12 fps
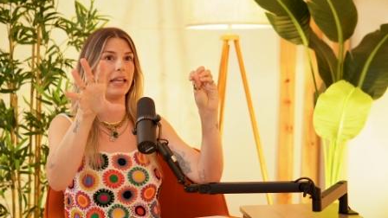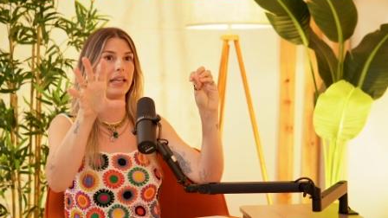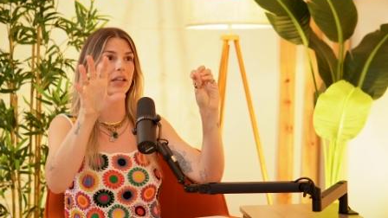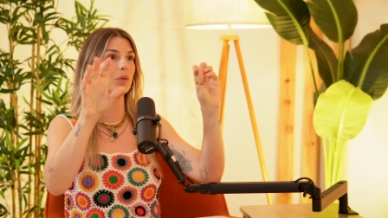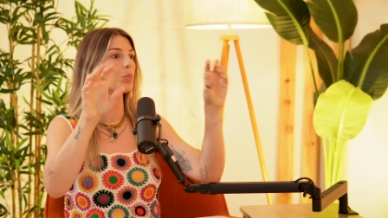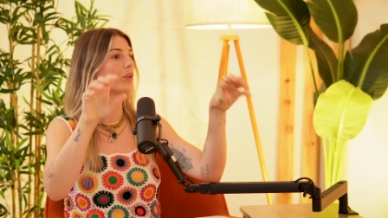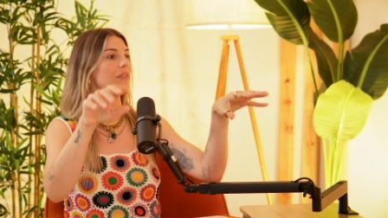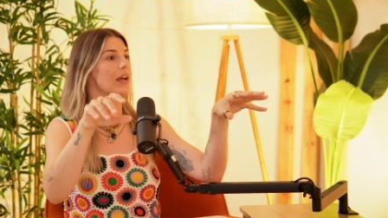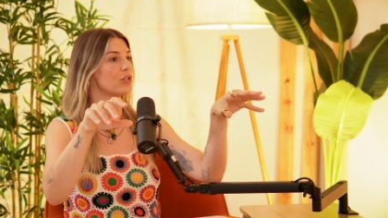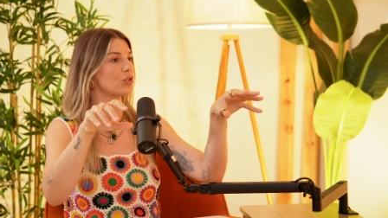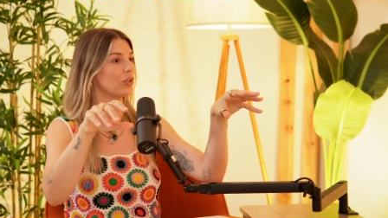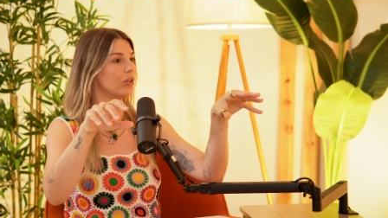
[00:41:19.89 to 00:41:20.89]
in
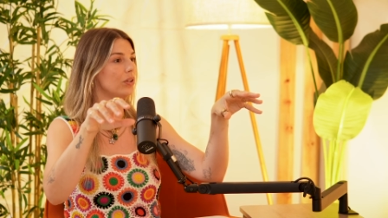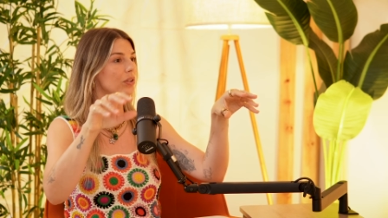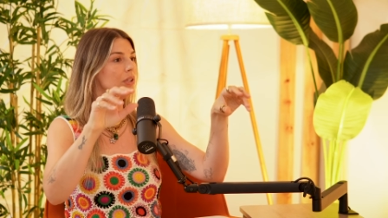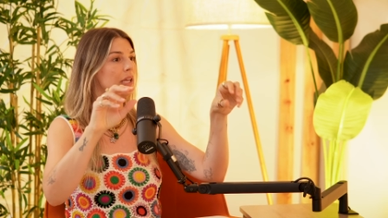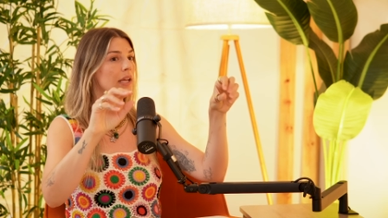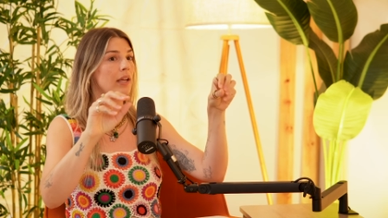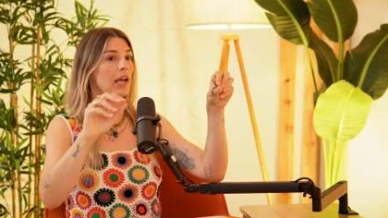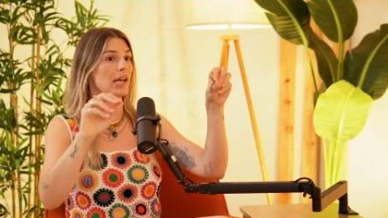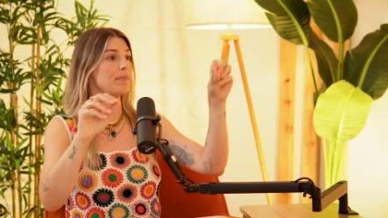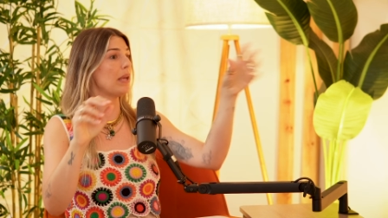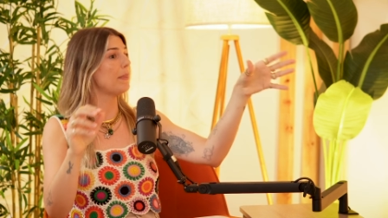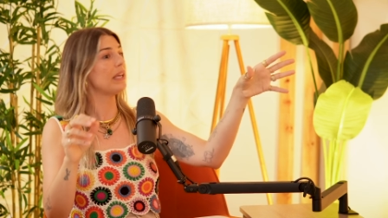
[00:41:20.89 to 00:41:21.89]
professional
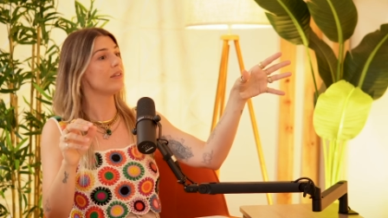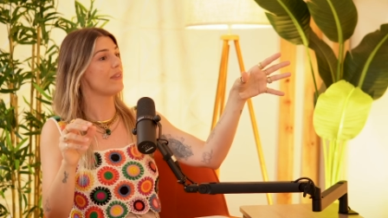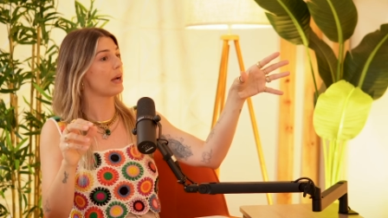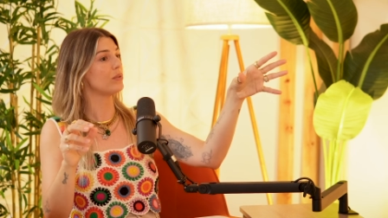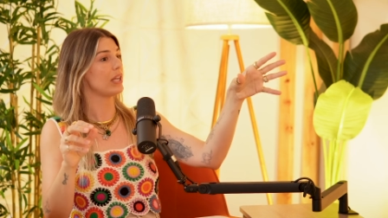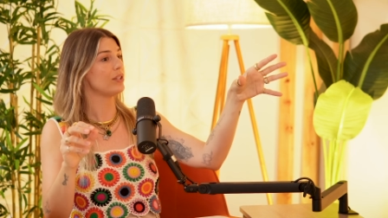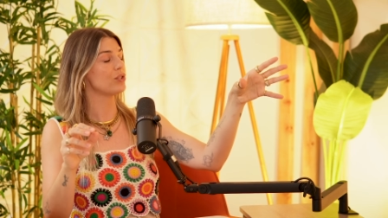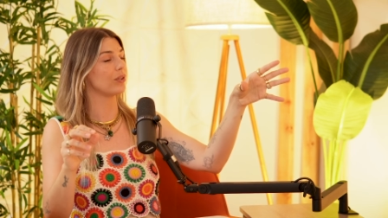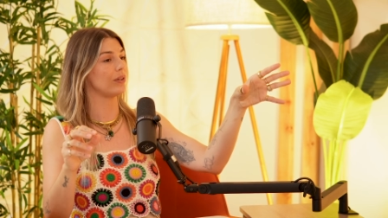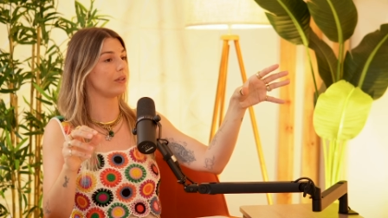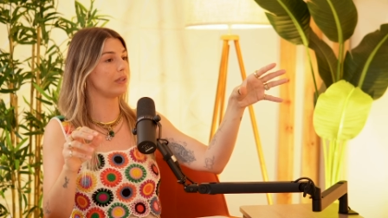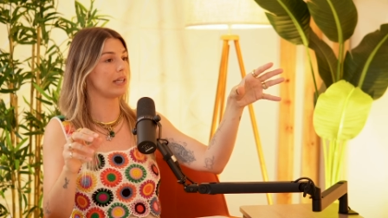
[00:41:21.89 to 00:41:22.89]
and maybe in
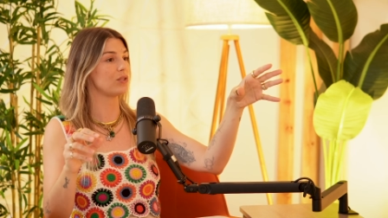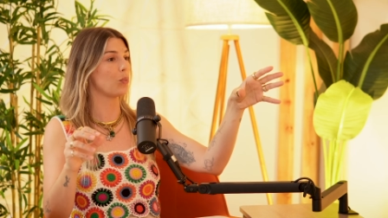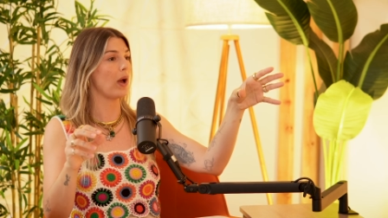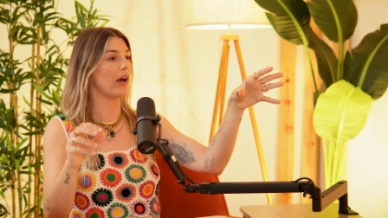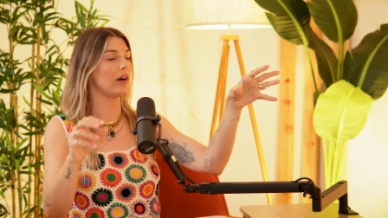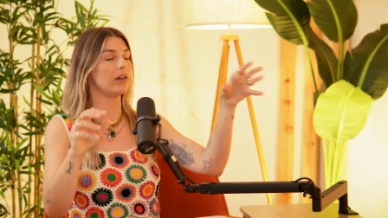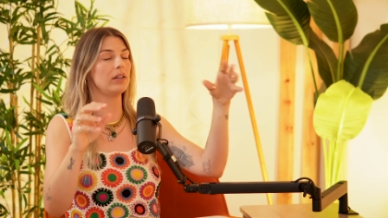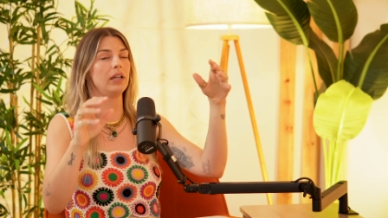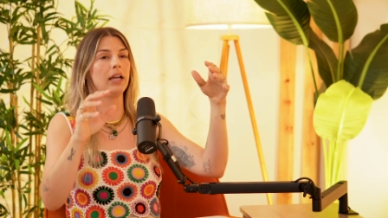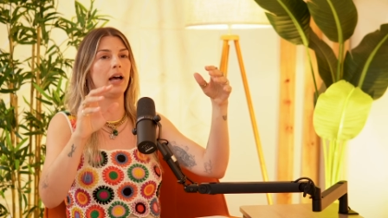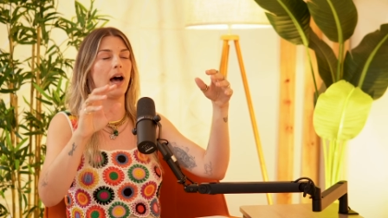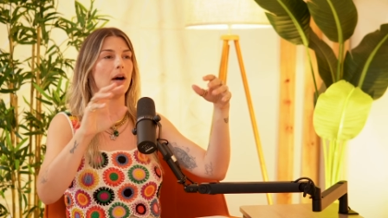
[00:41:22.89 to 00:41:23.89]
foundational as well.
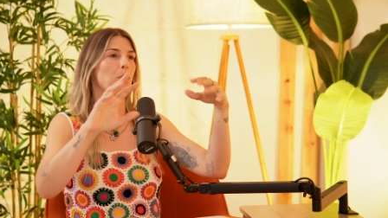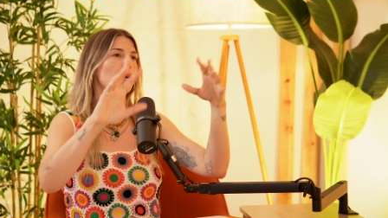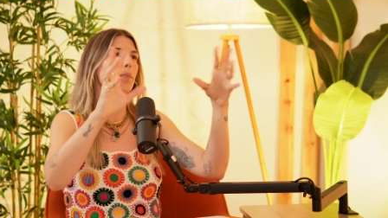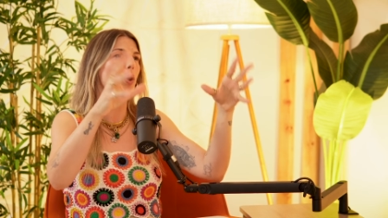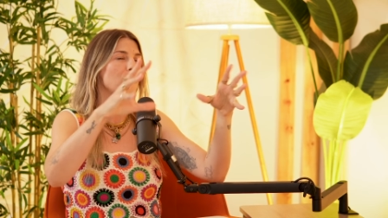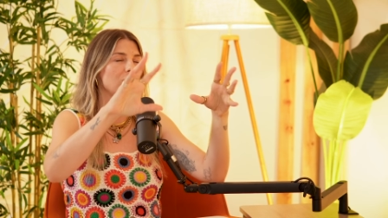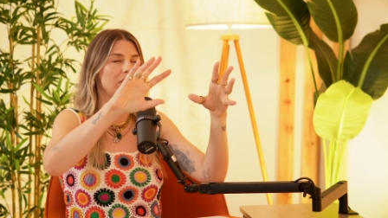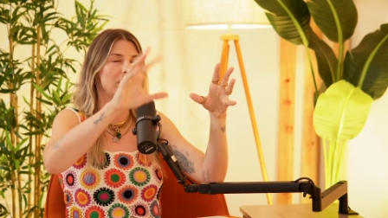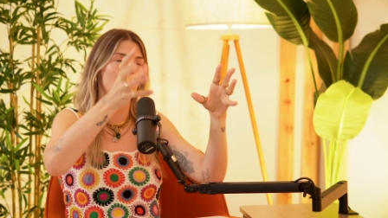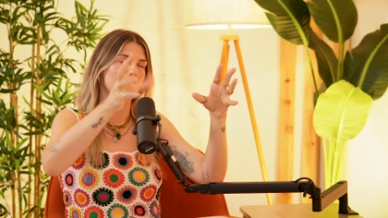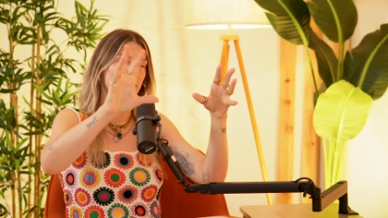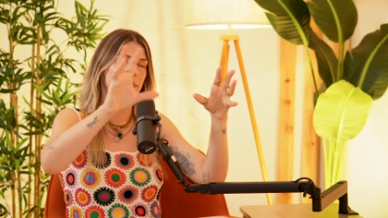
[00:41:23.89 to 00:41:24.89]
Yeah. Um, or mostly,
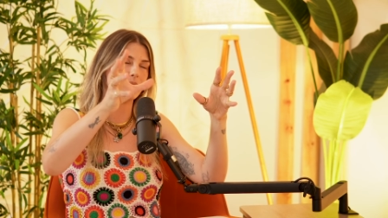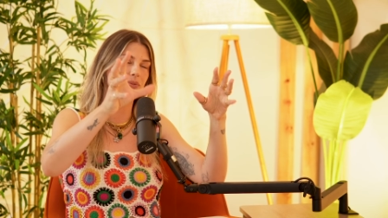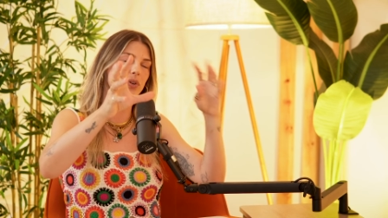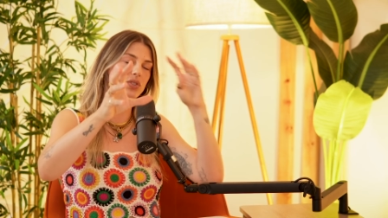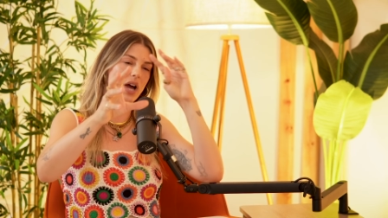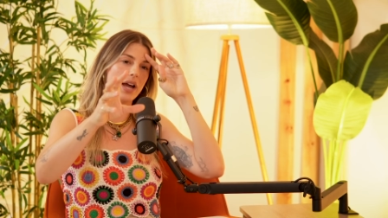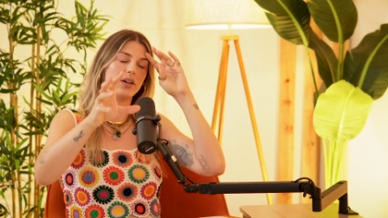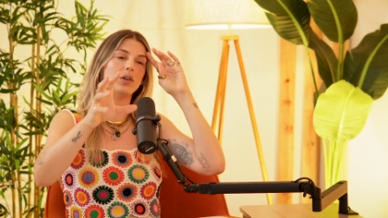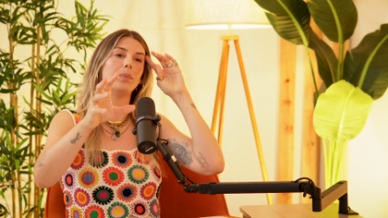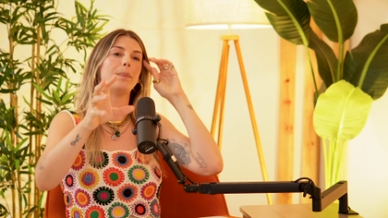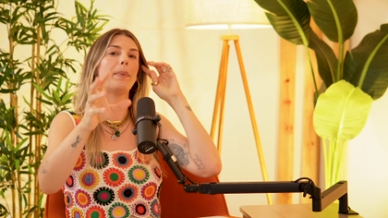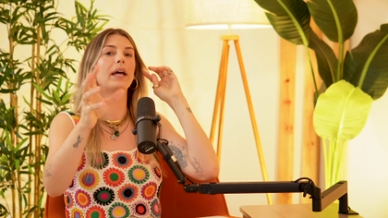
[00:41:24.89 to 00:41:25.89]
not maybe full
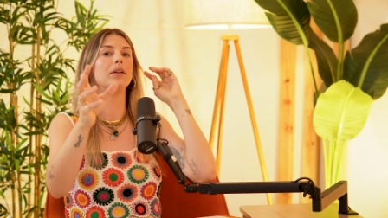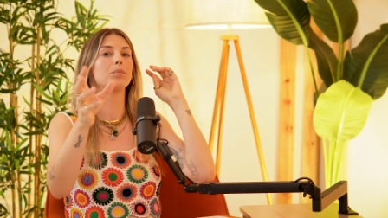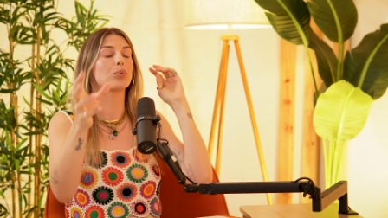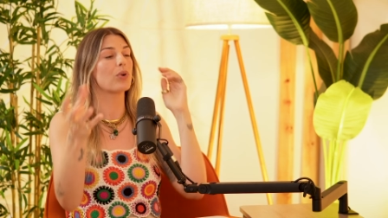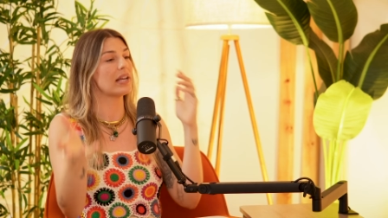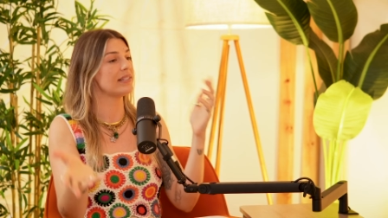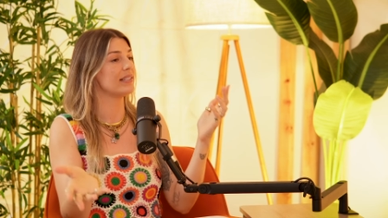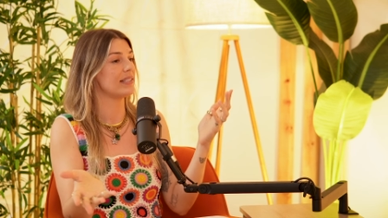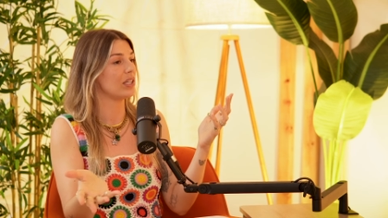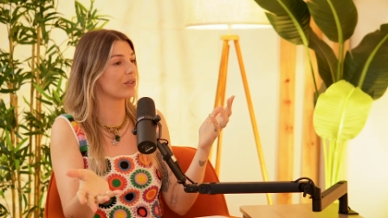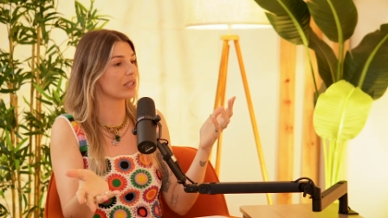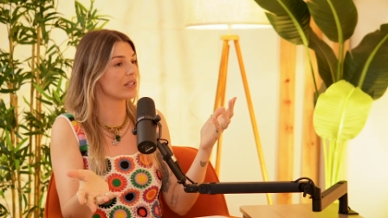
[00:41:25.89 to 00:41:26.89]
dial, but present
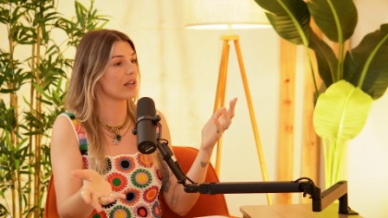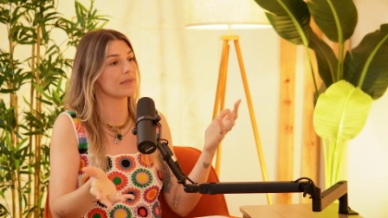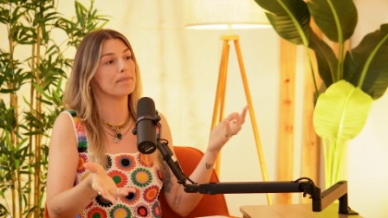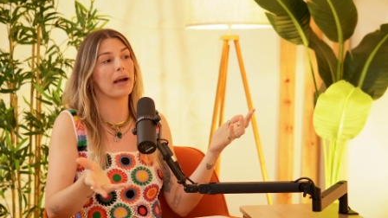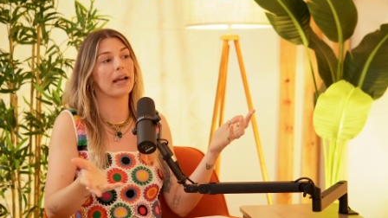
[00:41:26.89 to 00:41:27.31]
secret sauce